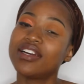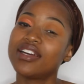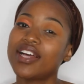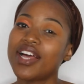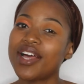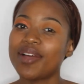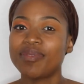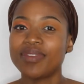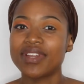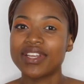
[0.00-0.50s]

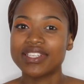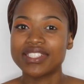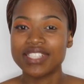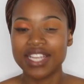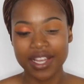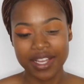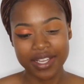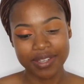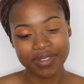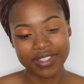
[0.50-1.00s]
Up next,
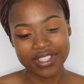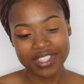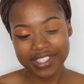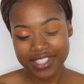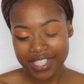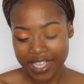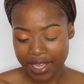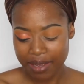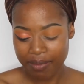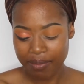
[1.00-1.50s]
I'm going to
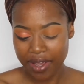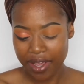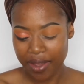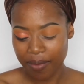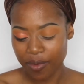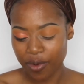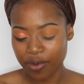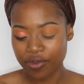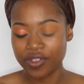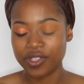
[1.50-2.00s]
take my
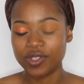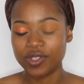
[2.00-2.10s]
Morphe